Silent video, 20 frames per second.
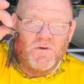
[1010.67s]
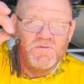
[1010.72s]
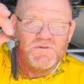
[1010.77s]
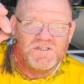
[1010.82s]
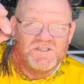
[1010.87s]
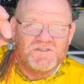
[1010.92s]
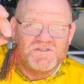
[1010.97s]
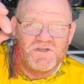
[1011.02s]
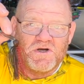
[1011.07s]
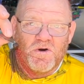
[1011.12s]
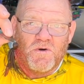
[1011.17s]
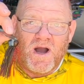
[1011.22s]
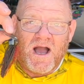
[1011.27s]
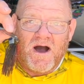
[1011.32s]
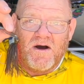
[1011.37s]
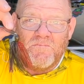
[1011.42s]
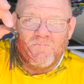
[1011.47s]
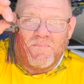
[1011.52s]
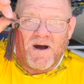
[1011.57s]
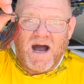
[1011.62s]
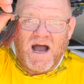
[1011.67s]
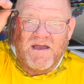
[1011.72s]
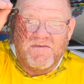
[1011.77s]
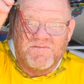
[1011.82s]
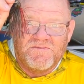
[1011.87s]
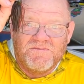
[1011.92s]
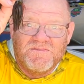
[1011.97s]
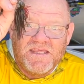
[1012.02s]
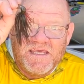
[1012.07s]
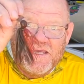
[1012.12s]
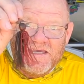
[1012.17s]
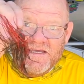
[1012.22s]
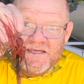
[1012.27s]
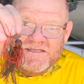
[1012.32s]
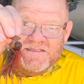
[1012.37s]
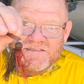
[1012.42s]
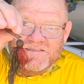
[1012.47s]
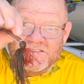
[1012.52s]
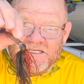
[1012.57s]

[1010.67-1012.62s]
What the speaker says: just go out and buy these